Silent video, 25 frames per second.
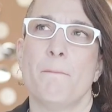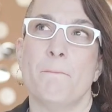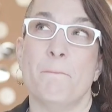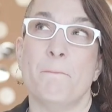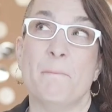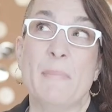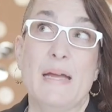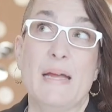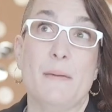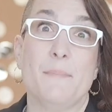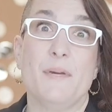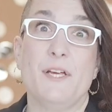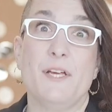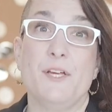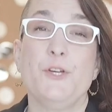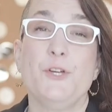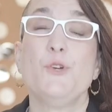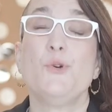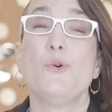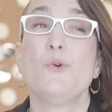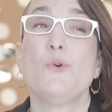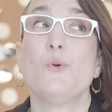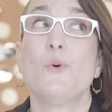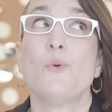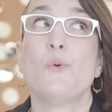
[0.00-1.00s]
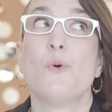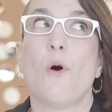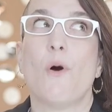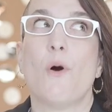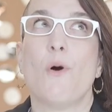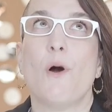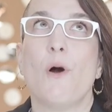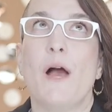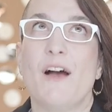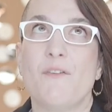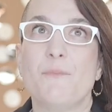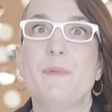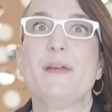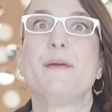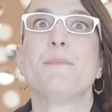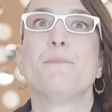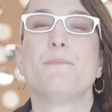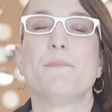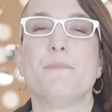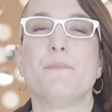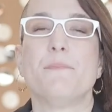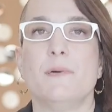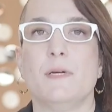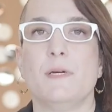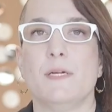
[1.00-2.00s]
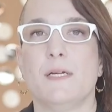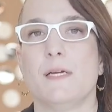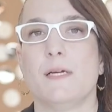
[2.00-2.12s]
Maybe you have been,